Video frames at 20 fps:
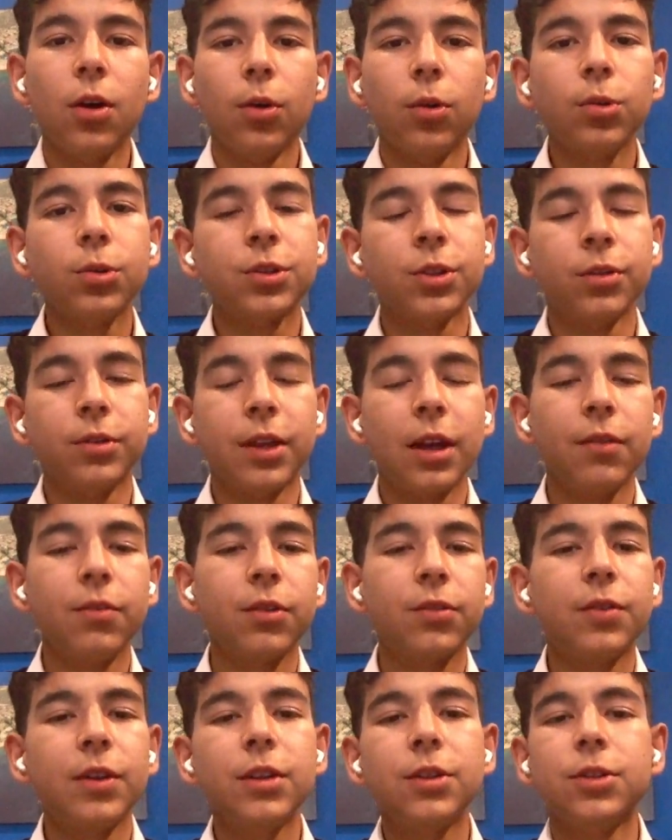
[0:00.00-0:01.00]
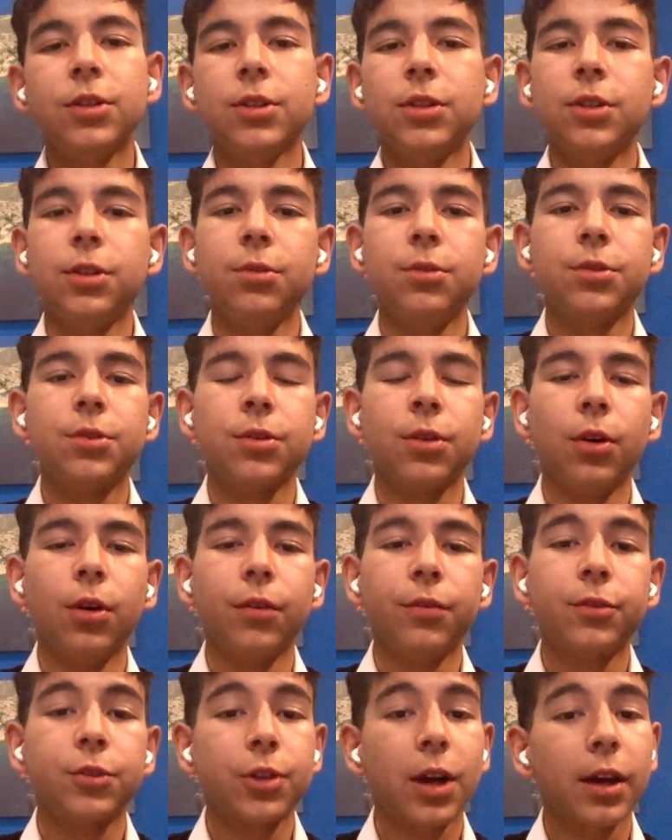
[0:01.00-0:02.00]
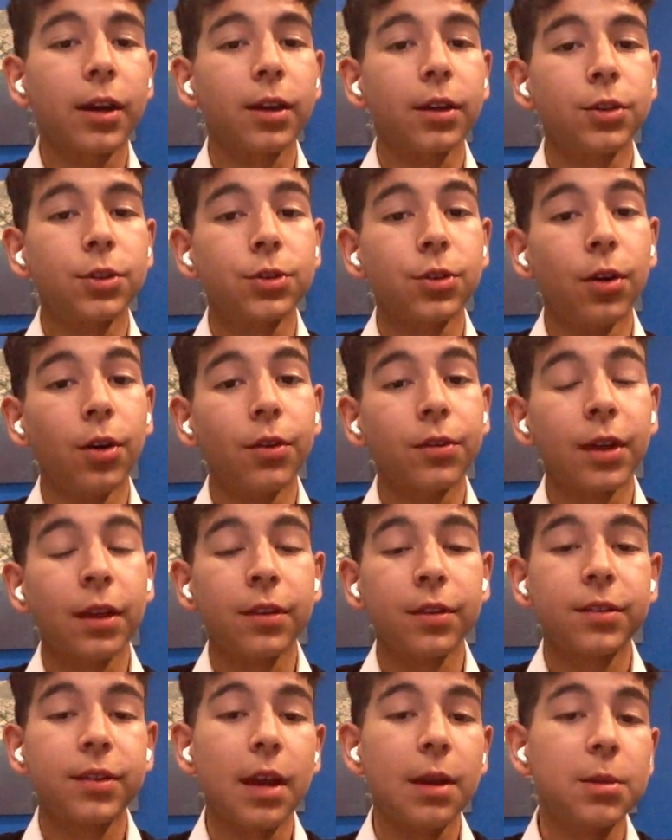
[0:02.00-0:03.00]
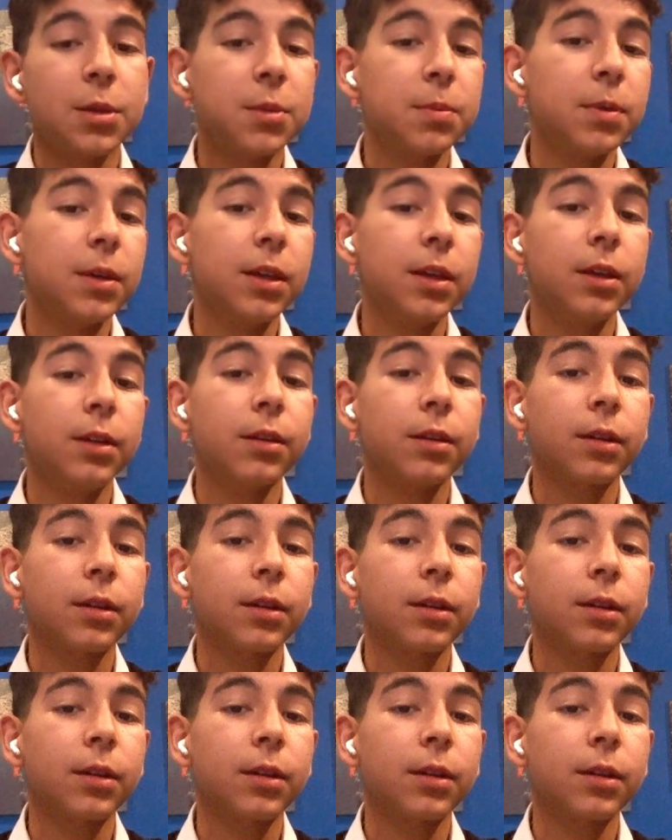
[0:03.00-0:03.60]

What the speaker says: Also, David Fincher's use of tracking shots at the same speed,